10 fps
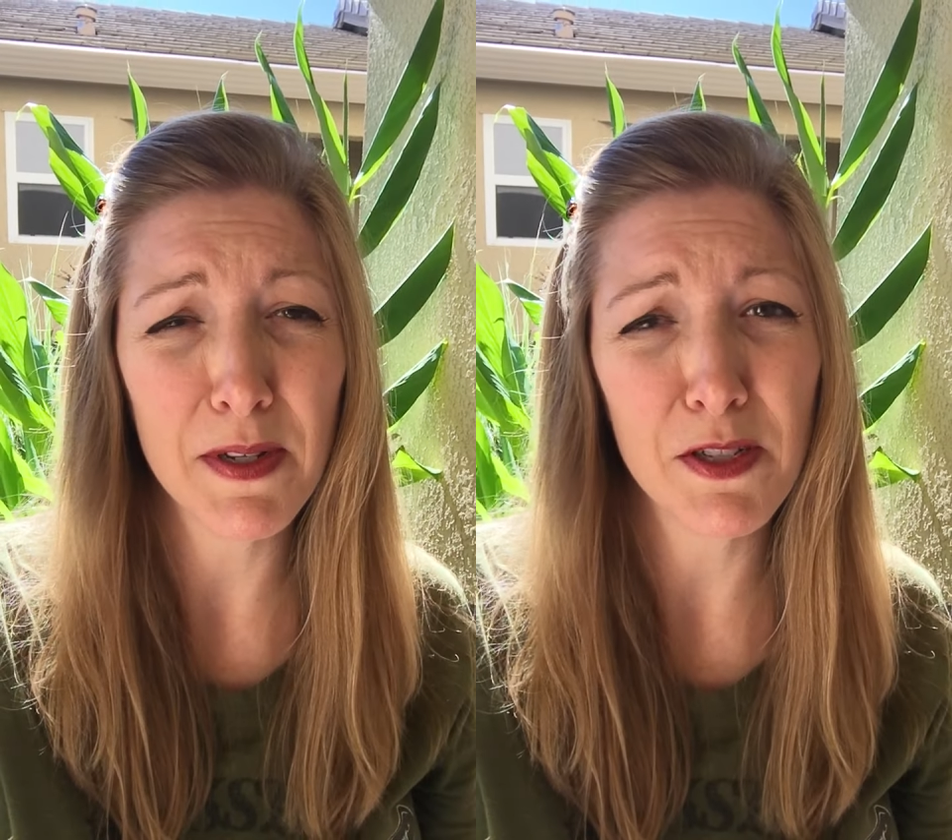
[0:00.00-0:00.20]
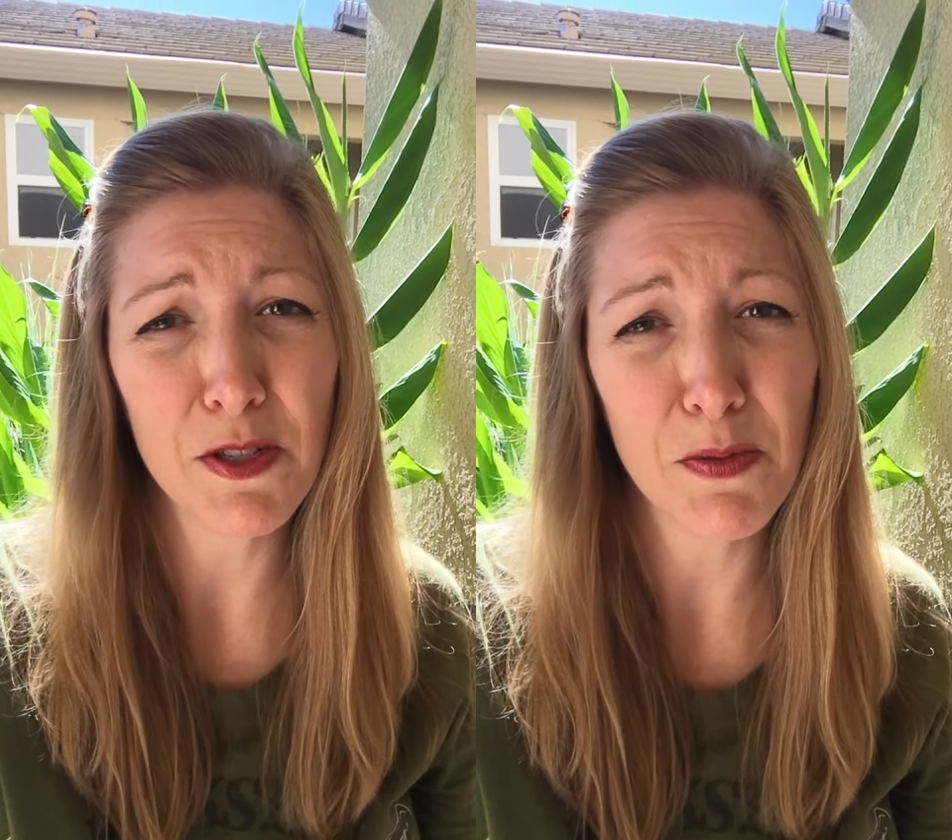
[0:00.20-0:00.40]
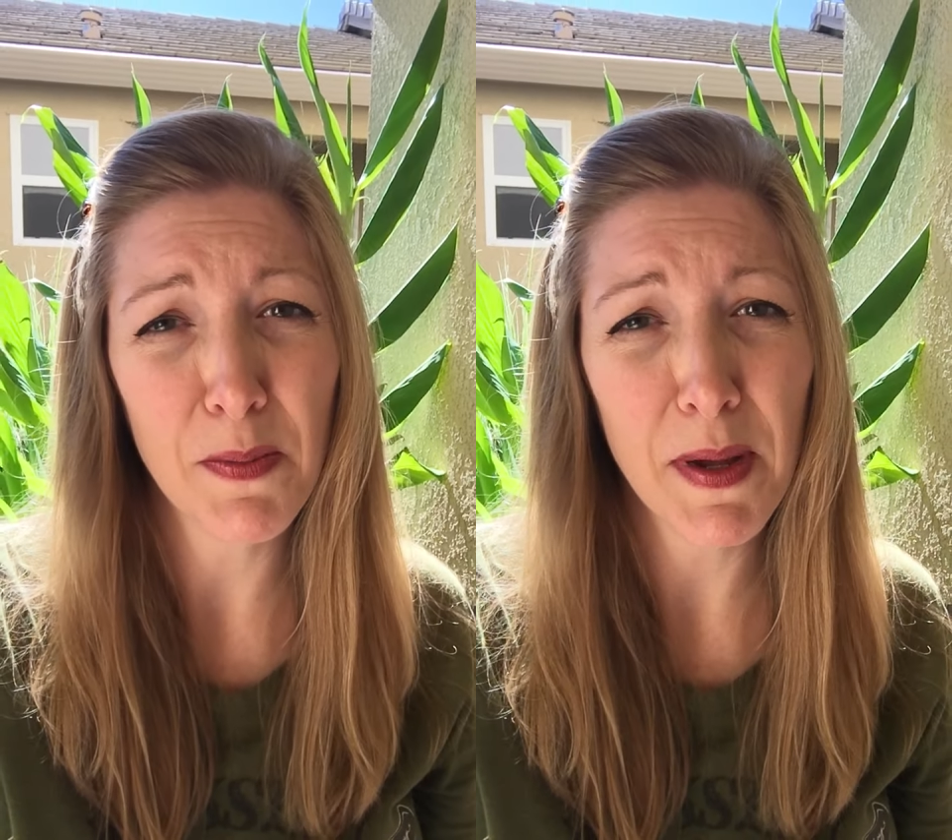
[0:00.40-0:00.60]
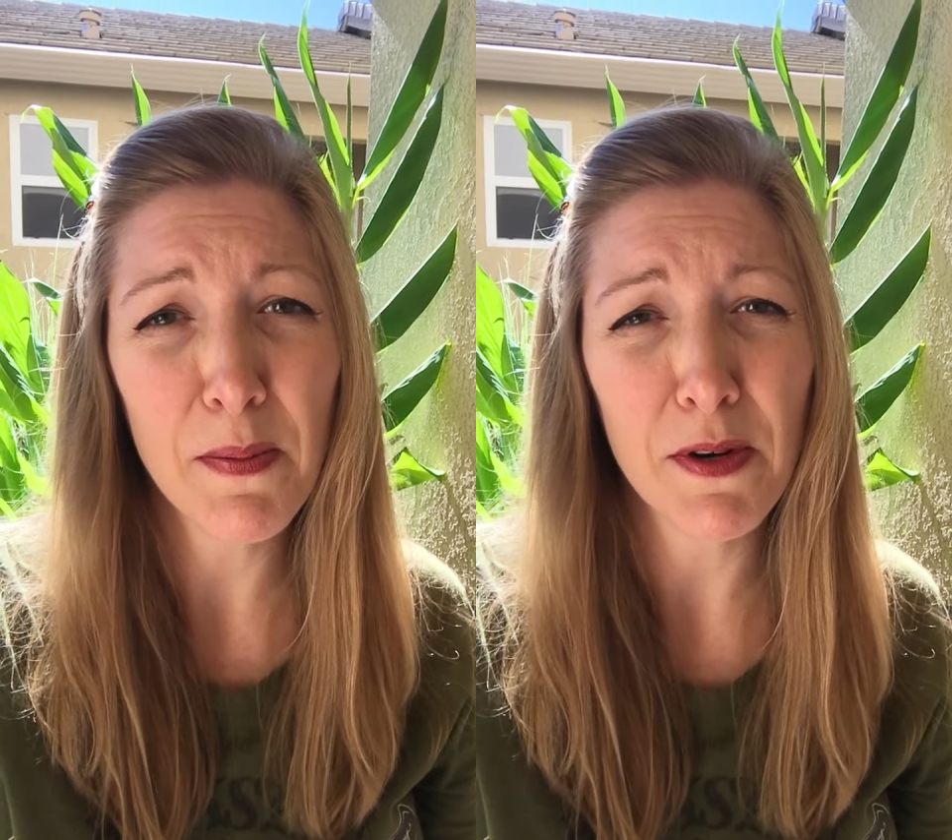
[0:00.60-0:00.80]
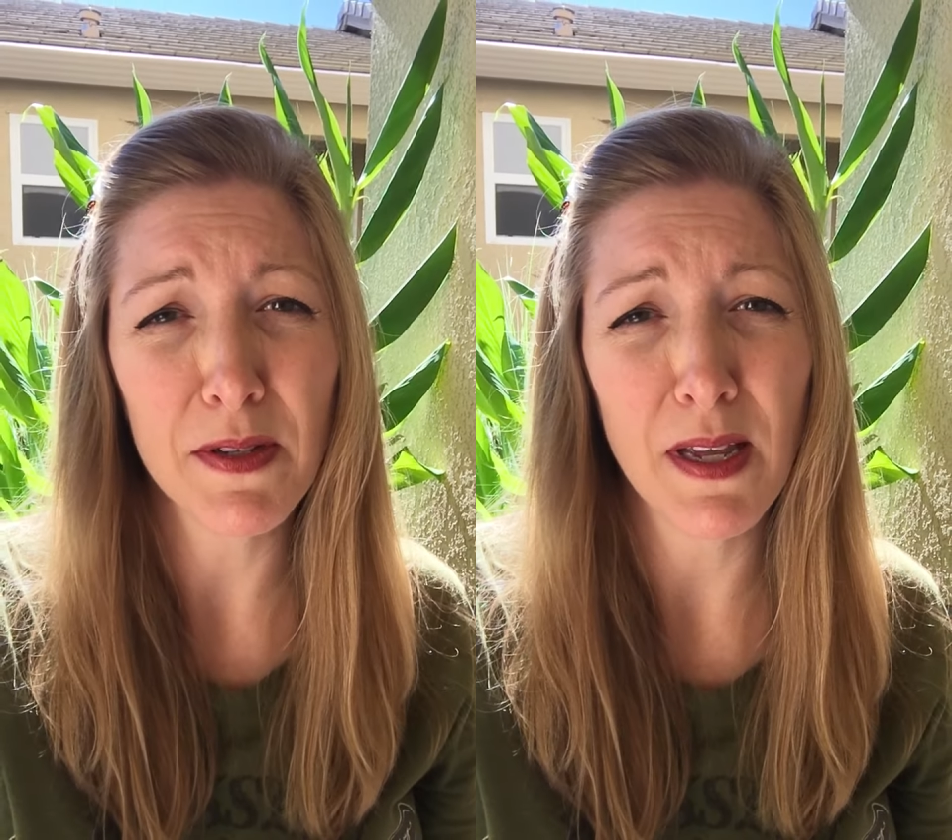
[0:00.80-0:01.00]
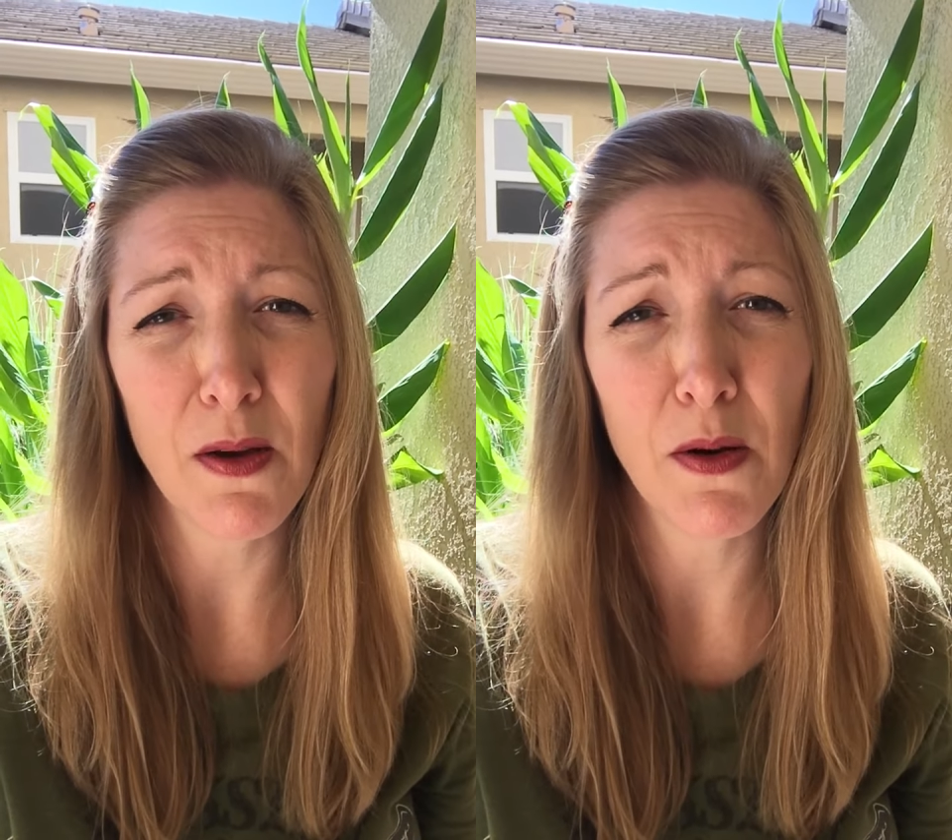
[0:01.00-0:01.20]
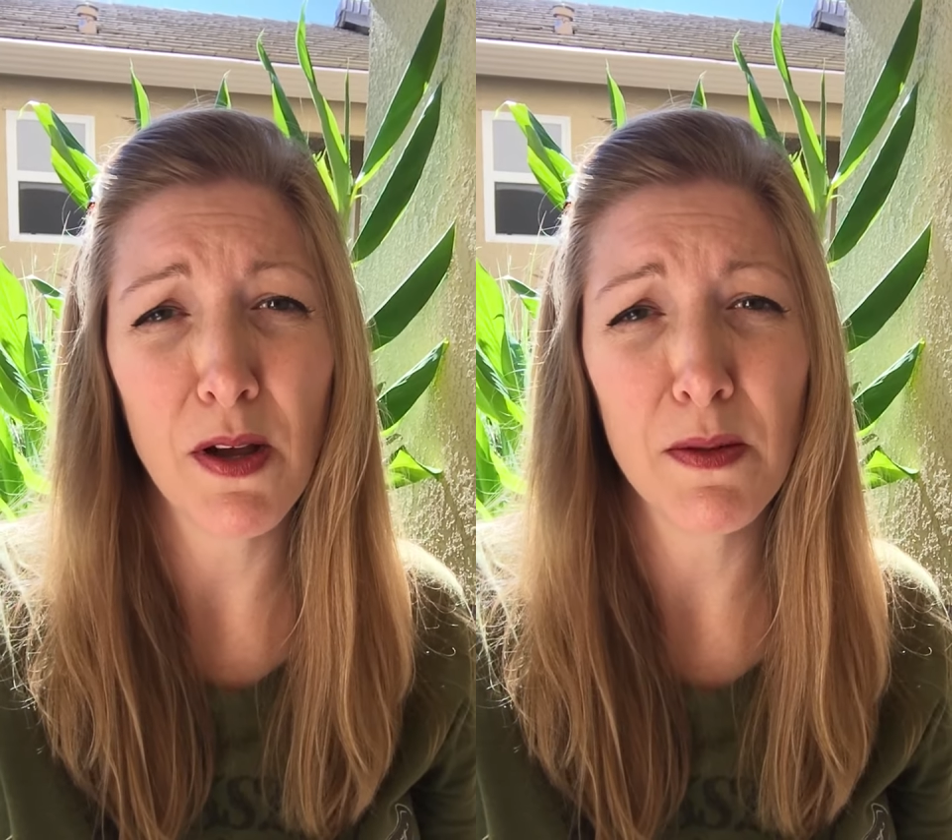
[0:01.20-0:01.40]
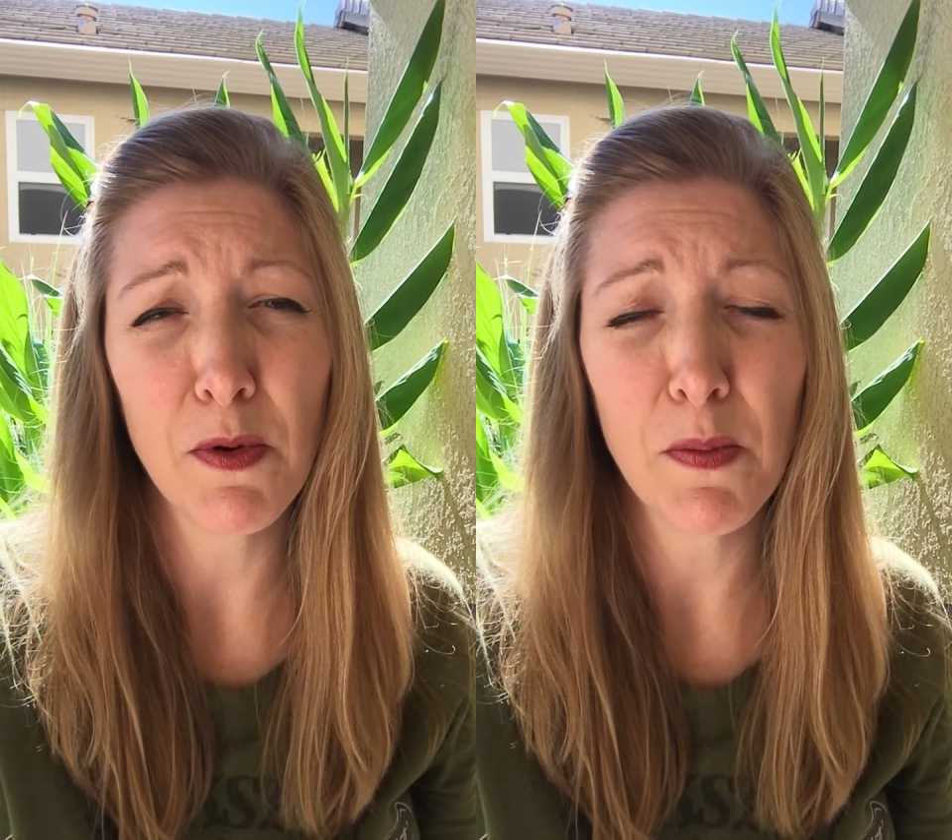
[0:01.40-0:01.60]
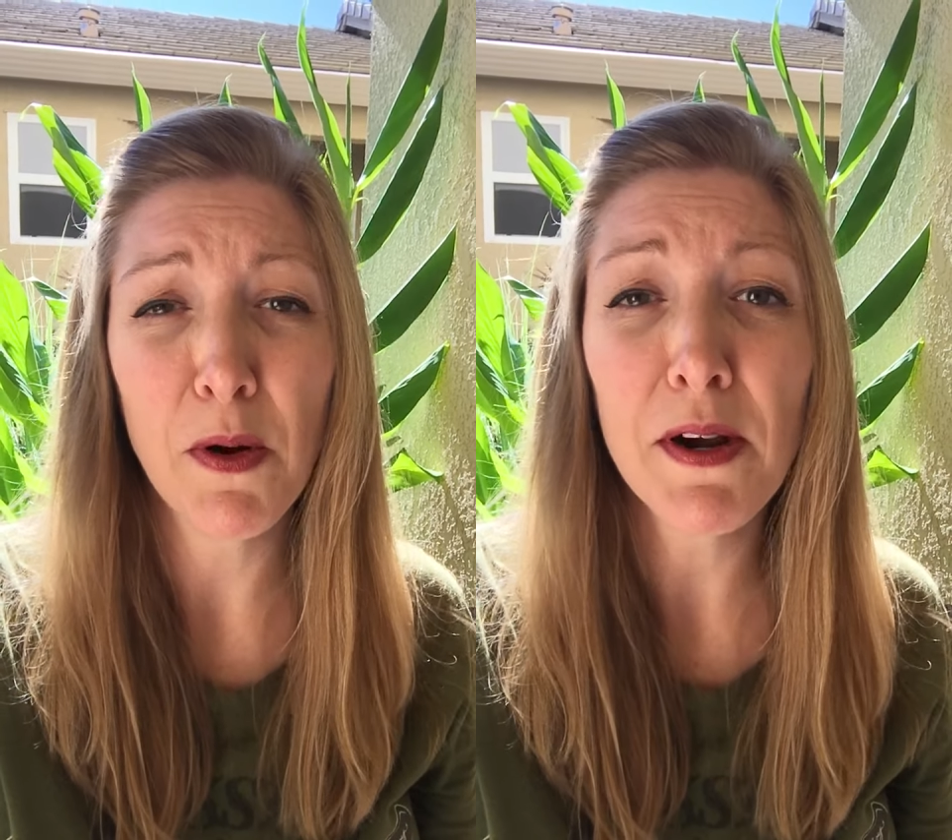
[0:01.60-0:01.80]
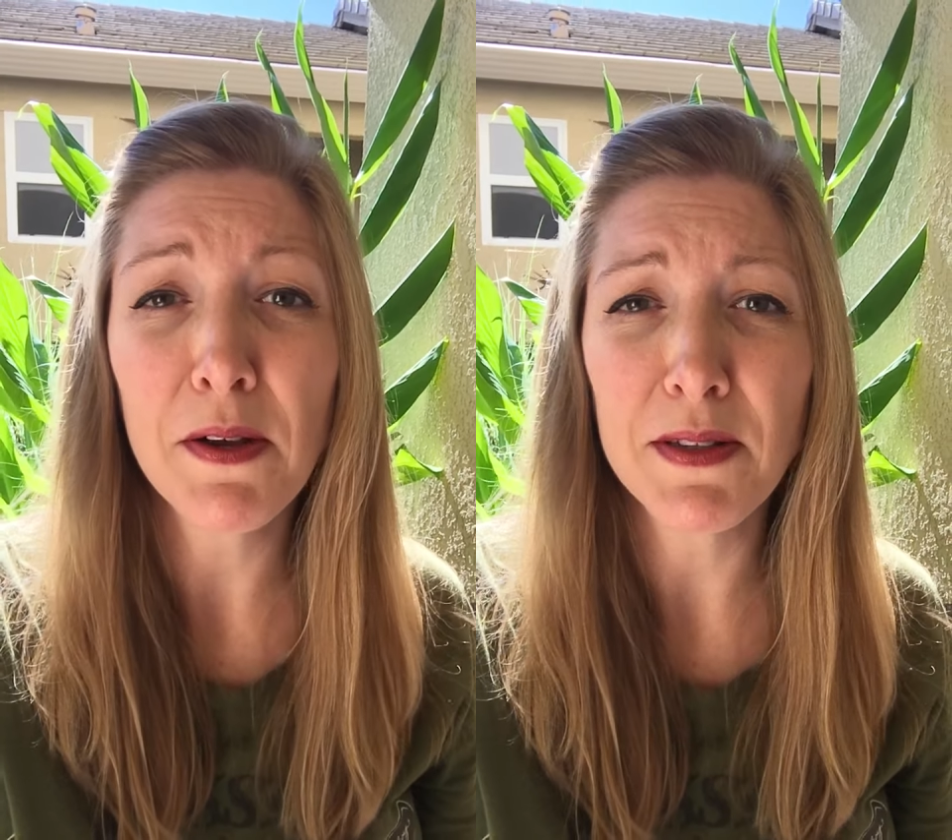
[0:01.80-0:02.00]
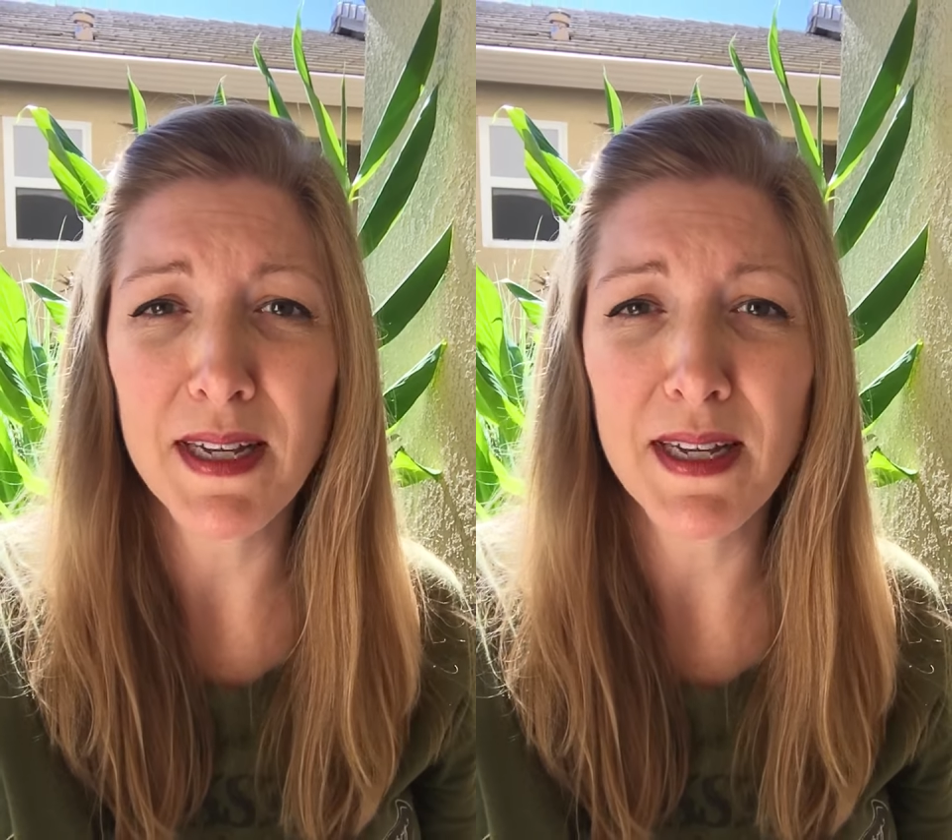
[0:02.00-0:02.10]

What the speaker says: but just remembered on Memorial